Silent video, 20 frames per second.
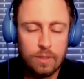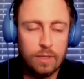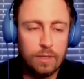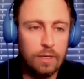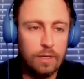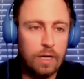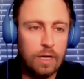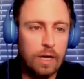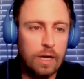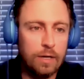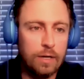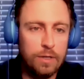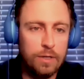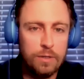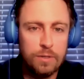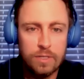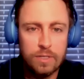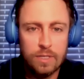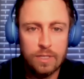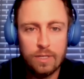And I know
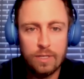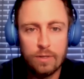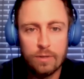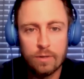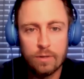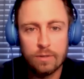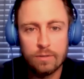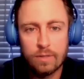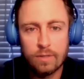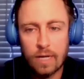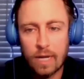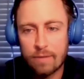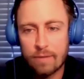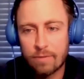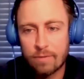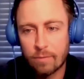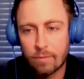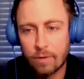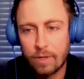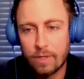you said that you're
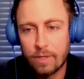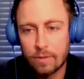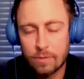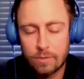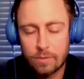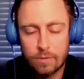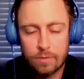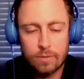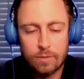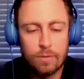avid readers.